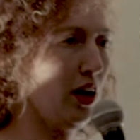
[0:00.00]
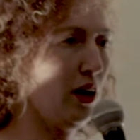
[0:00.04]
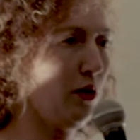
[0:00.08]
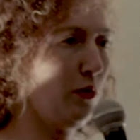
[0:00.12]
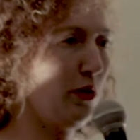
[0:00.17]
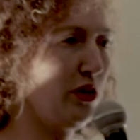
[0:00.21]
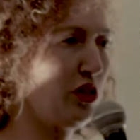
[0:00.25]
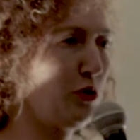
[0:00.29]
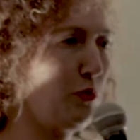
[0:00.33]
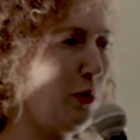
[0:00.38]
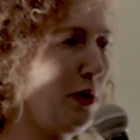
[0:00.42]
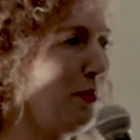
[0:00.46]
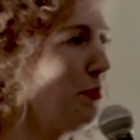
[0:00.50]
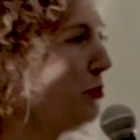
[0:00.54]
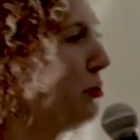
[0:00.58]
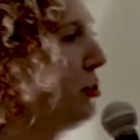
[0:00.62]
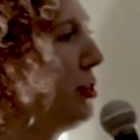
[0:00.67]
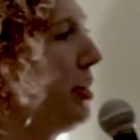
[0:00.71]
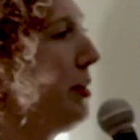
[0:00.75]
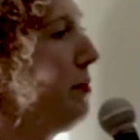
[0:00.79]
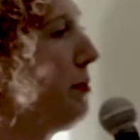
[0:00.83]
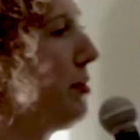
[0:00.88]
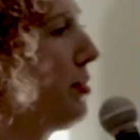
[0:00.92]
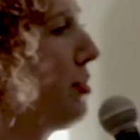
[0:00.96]
which people
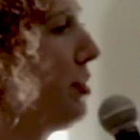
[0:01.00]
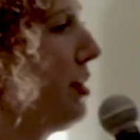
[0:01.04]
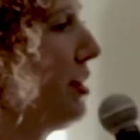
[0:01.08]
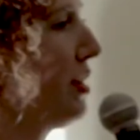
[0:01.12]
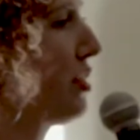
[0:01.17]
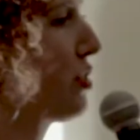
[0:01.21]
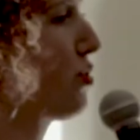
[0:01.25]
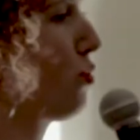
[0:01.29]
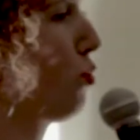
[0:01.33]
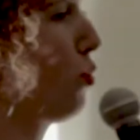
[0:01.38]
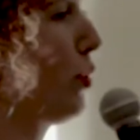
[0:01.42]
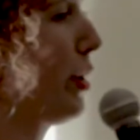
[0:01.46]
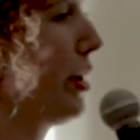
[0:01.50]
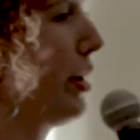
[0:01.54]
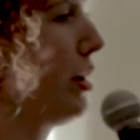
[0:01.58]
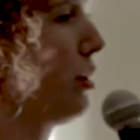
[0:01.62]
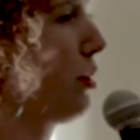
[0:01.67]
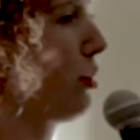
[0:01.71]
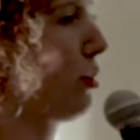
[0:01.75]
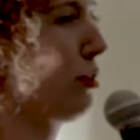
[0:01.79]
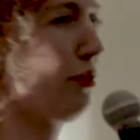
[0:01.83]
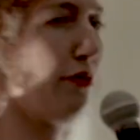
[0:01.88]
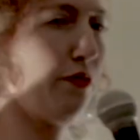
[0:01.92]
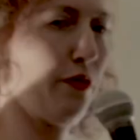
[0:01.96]
seem to think is
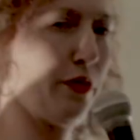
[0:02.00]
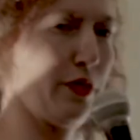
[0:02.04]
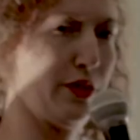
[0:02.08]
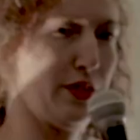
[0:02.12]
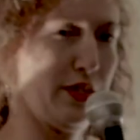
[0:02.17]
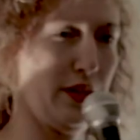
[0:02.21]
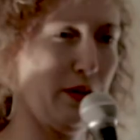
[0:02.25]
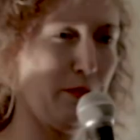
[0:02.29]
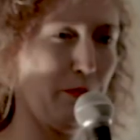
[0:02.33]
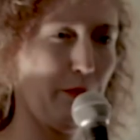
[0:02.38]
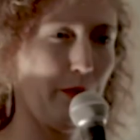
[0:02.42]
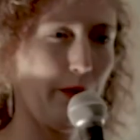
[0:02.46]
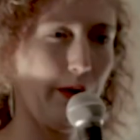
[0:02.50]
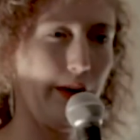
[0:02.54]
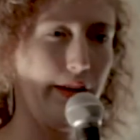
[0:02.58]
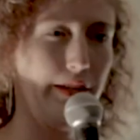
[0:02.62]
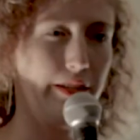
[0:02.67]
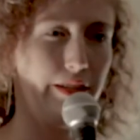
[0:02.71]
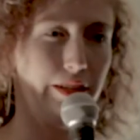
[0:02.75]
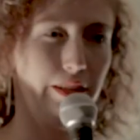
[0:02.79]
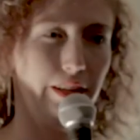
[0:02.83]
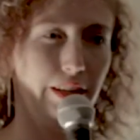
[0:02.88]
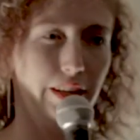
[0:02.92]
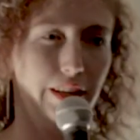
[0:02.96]
weird for some
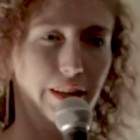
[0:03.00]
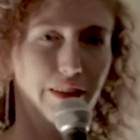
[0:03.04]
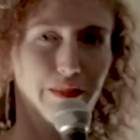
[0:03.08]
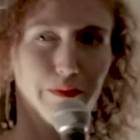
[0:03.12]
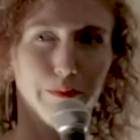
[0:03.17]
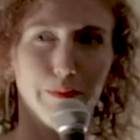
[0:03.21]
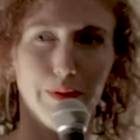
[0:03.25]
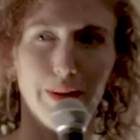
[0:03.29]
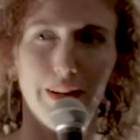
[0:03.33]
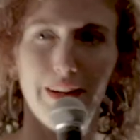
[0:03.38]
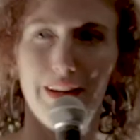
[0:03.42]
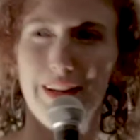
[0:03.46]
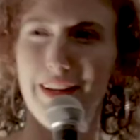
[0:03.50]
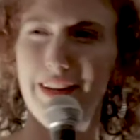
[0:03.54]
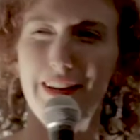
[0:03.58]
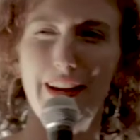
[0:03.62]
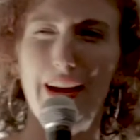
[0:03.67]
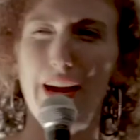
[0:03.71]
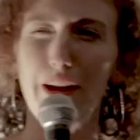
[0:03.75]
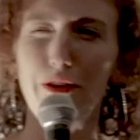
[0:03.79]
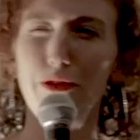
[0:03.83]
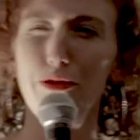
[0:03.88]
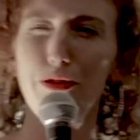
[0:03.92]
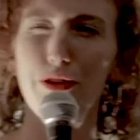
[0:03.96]
reason, but
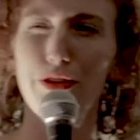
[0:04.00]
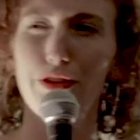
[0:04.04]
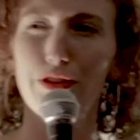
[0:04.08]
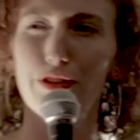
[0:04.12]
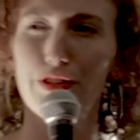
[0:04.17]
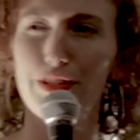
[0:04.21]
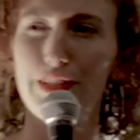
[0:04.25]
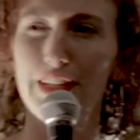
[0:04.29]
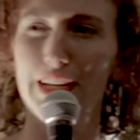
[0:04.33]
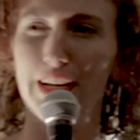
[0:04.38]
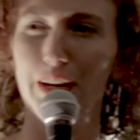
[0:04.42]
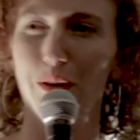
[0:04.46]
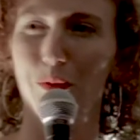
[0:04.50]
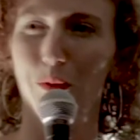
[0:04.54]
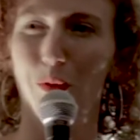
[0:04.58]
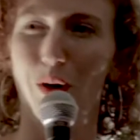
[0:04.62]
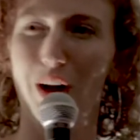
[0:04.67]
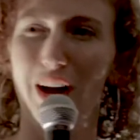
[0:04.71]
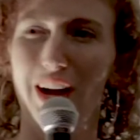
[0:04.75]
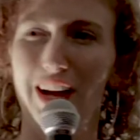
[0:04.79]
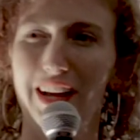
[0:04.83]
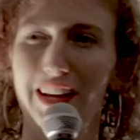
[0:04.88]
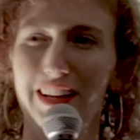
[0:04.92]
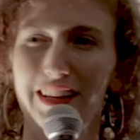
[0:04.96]
I don't understand
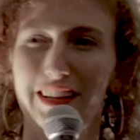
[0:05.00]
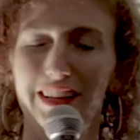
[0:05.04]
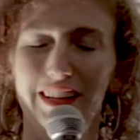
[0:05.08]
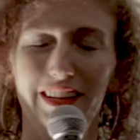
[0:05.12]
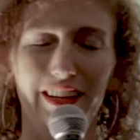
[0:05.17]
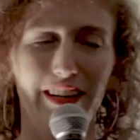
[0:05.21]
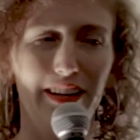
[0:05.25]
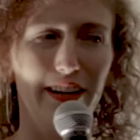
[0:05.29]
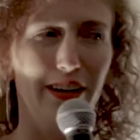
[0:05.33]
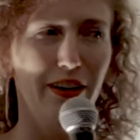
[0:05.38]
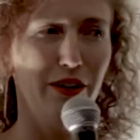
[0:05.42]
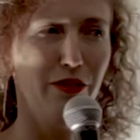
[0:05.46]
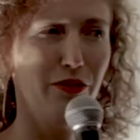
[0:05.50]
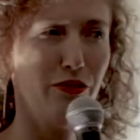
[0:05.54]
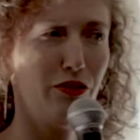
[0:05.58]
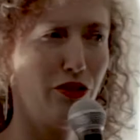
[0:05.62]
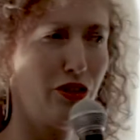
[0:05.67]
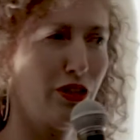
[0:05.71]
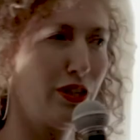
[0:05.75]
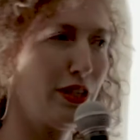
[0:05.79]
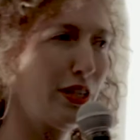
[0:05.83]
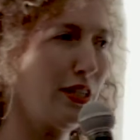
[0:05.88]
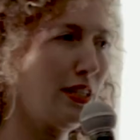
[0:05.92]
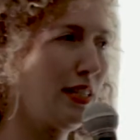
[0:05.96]
why. You know,
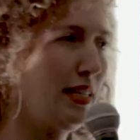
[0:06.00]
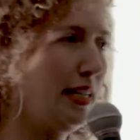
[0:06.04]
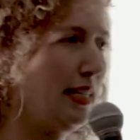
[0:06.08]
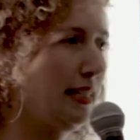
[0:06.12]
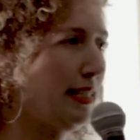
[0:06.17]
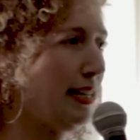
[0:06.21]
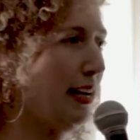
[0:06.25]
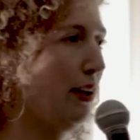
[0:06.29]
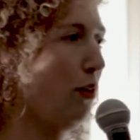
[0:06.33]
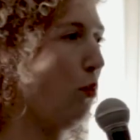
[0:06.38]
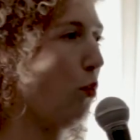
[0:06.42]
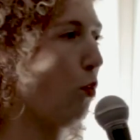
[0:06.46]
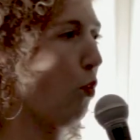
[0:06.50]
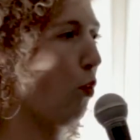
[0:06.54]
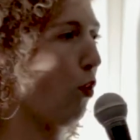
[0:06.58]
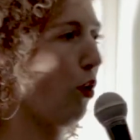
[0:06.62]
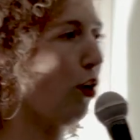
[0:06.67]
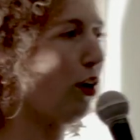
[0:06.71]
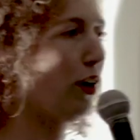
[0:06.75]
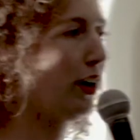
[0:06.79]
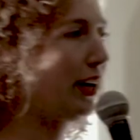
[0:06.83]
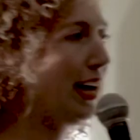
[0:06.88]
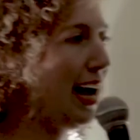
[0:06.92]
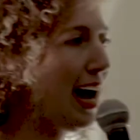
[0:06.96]
just because things didn't
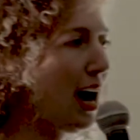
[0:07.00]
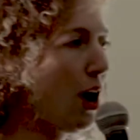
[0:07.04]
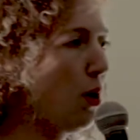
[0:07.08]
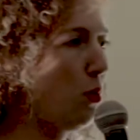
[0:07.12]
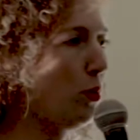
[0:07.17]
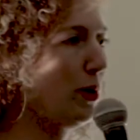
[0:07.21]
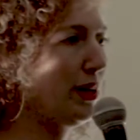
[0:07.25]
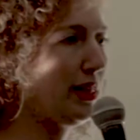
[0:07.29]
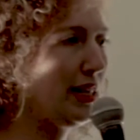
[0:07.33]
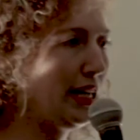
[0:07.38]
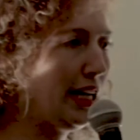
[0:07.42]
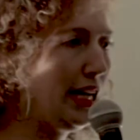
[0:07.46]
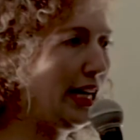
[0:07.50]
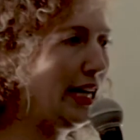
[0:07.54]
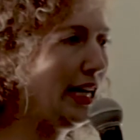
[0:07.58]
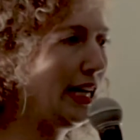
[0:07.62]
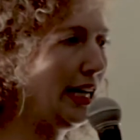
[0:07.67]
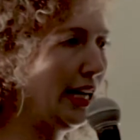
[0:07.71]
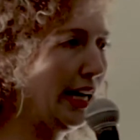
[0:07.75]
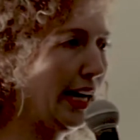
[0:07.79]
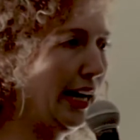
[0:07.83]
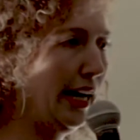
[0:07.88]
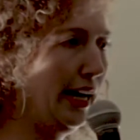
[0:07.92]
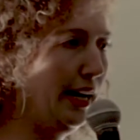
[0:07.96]
work out with
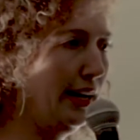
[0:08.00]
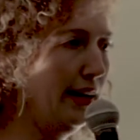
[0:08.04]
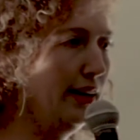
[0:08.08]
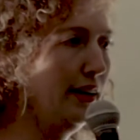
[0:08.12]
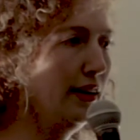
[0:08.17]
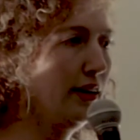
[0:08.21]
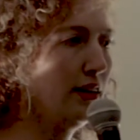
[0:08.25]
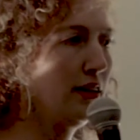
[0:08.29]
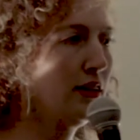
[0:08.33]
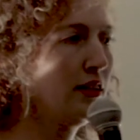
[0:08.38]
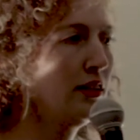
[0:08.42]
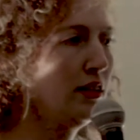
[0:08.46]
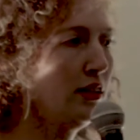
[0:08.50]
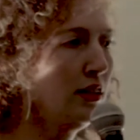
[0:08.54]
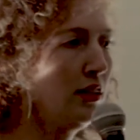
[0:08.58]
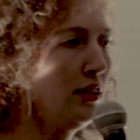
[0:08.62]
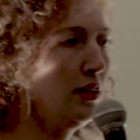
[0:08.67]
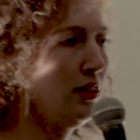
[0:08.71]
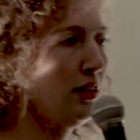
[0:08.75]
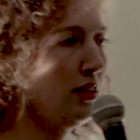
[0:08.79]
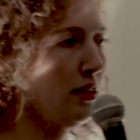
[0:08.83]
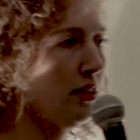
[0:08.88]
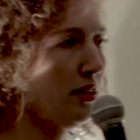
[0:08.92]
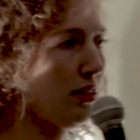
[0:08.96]
Ian
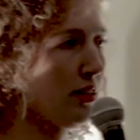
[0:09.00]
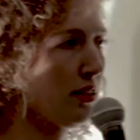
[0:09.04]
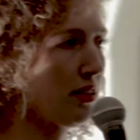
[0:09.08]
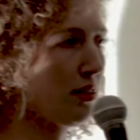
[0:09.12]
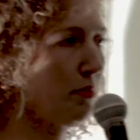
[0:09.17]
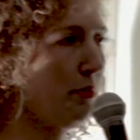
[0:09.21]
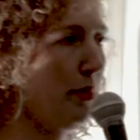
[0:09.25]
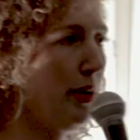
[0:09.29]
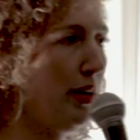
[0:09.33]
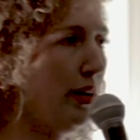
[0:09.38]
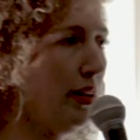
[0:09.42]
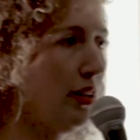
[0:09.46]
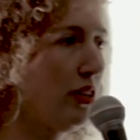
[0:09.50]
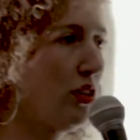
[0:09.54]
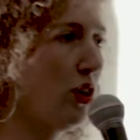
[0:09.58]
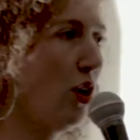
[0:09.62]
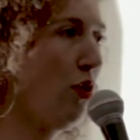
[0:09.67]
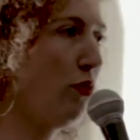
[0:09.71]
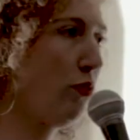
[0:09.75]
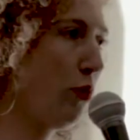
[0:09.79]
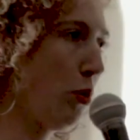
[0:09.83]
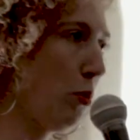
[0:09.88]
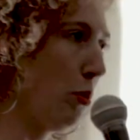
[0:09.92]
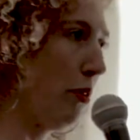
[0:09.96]
doesn't mean it's
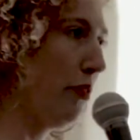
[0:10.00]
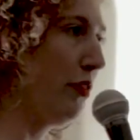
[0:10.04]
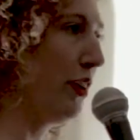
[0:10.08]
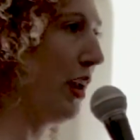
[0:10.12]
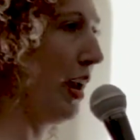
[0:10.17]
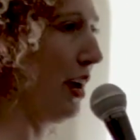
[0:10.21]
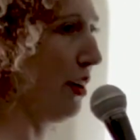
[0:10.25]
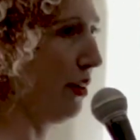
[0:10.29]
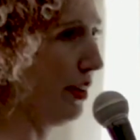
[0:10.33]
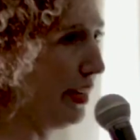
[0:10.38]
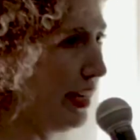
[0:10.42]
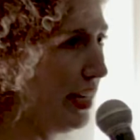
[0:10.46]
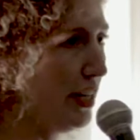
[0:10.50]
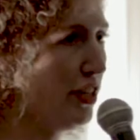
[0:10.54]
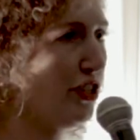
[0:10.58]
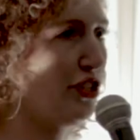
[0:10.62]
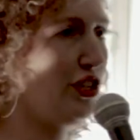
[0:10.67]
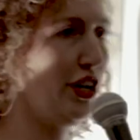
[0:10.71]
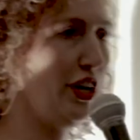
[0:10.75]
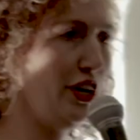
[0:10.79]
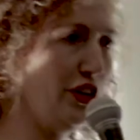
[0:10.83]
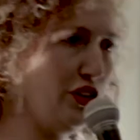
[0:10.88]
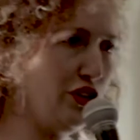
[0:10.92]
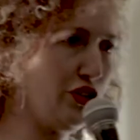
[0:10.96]
over with Gary and
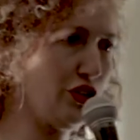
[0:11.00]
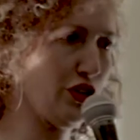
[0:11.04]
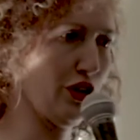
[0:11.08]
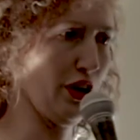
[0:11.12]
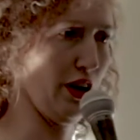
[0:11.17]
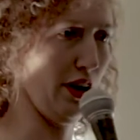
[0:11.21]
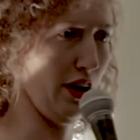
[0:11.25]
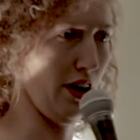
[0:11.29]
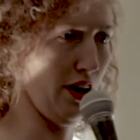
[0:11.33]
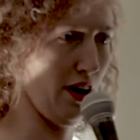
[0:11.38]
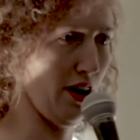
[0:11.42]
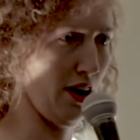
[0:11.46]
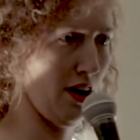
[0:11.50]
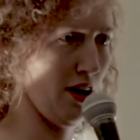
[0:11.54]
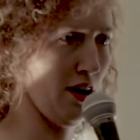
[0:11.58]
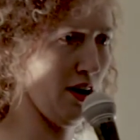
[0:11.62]
Ginger.